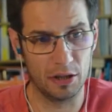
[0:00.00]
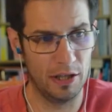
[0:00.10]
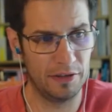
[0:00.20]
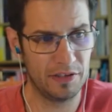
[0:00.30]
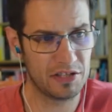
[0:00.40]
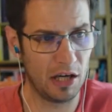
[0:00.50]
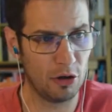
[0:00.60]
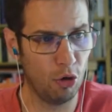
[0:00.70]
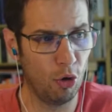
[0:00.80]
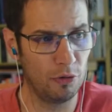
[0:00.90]
And these are
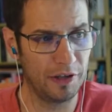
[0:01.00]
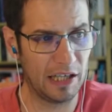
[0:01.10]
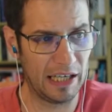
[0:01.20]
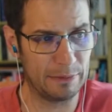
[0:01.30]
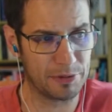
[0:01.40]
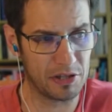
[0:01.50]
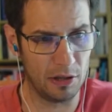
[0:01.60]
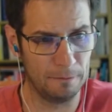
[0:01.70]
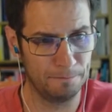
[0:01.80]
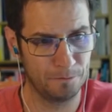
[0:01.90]
all the clips
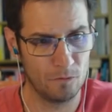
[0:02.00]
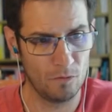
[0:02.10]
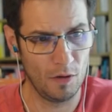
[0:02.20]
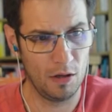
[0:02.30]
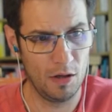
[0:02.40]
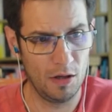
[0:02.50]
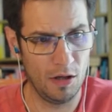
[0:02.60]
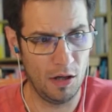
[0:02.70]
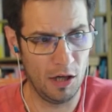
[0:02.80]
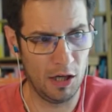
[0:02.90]
that
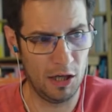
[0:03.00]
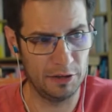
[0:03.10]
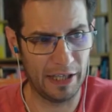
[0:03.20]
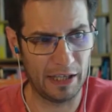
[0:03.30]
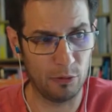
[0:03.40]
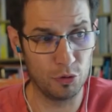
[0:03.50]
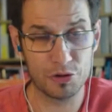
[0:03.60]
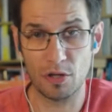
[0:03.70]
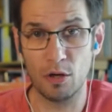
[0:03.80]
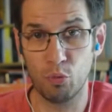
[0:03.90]
I
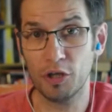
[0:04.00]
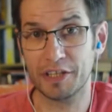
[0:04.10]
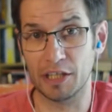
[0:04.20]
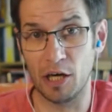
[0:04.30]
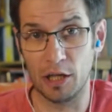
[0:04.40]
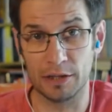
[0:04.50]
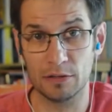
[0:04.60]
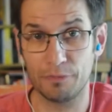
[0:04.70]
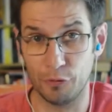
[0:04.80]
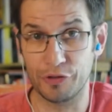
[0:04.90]
was working on
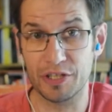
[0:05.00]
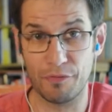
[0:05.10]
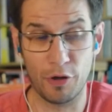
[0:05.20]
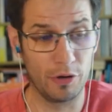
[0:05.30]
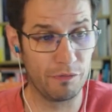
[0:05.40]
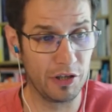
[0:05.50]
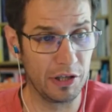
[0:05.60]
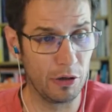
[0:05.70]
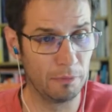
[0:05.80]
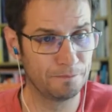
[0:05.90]
for this very
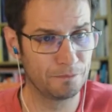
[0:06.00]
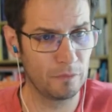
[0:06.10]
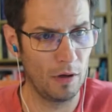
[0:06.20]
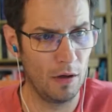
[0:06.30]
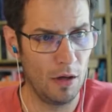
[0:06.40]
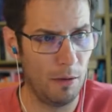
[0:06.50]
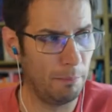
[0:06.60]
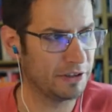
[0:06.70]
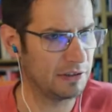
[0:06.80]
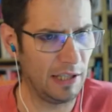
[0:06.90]
video.
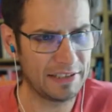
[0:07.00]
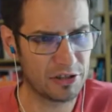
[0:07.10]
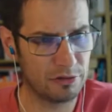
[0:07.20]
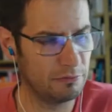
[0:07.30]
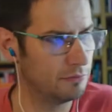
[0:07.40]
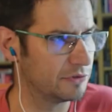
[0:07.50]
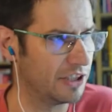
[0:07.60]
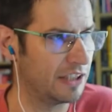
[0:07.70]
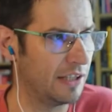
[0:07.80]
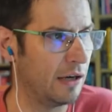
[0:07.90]
But let's
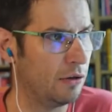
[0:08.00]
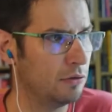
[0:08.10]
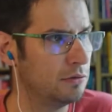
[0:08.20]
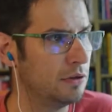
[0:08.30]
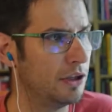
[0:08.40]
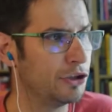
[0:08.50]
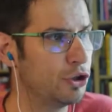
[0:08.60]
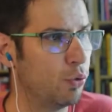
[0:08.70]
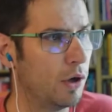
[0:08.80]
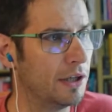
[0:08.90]
take now a new
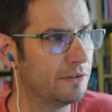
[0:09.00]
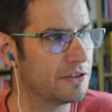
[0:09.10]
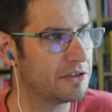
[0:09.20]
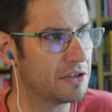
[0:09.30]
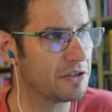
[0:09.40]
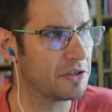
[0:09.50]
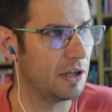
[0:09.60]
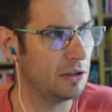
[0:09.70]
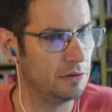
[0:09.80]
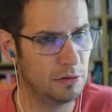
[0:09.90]
one. This is,
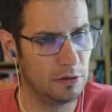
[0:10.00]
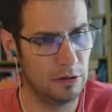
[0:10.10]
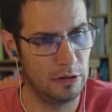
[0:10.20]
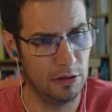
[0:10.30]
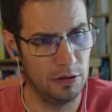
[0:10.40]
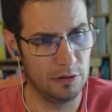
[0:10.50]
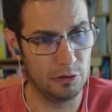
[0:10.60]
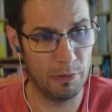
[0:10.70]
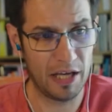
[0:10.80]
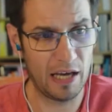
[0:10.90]
you
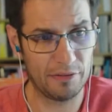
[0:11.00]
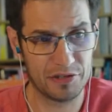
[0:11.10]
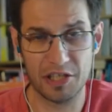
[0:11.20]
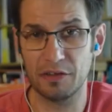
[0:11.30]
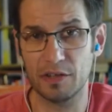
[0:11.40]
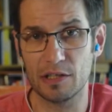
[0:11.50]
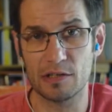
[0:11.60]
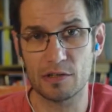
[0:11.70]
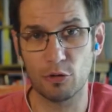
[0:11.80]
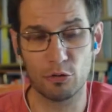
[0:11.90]
may have seen
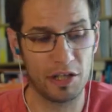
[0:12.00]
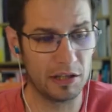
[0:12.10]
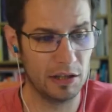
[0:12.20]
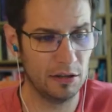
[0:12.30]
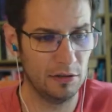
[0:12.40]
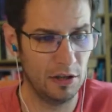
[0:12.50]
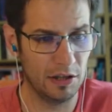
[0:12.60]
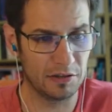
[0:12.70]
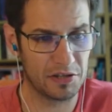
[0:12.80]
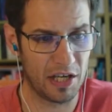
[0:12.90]
this already
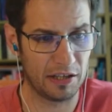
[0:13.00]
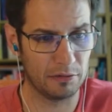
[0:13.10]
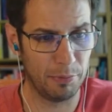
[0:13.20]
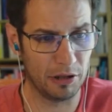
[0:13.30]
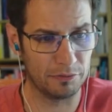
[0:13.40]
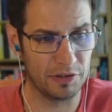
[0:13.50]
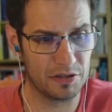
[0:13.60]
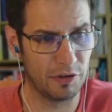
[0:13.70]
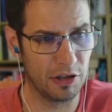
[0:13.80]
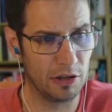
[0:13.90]
in the second part of this
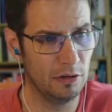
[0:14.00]
video.